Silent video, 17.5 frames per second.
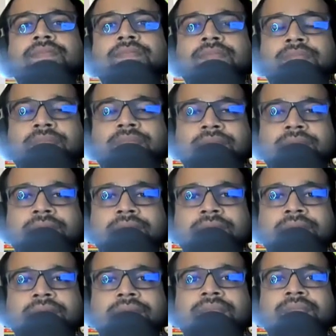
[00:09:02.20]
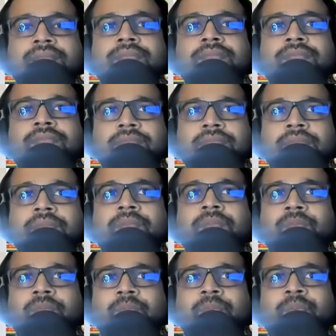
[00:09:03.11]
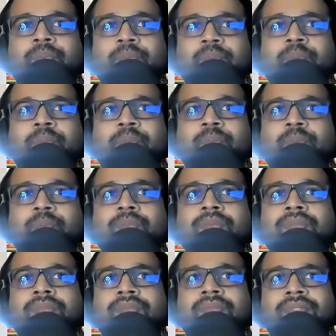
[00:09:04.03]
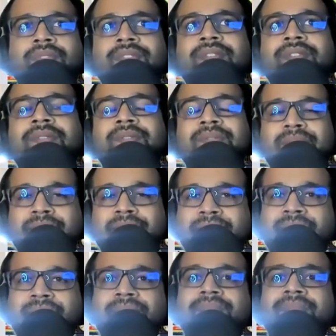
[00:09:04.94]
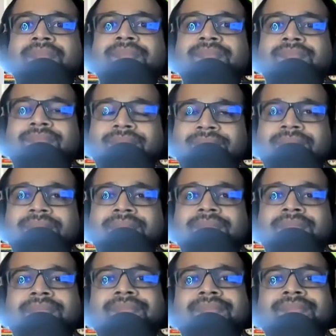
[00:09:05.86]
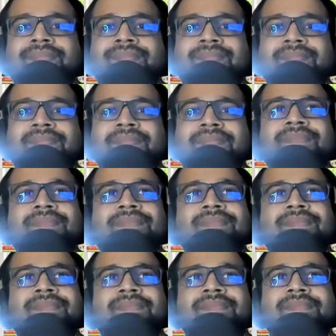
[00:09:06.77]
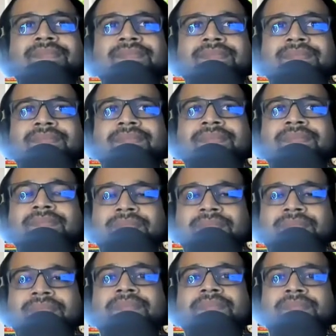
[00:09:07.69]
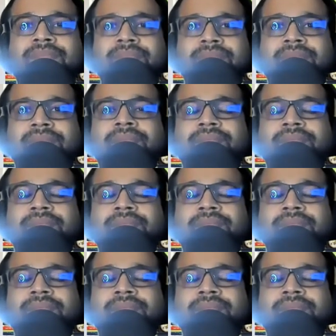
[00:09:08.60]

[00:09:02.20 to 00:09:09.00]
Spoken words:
(not speaking)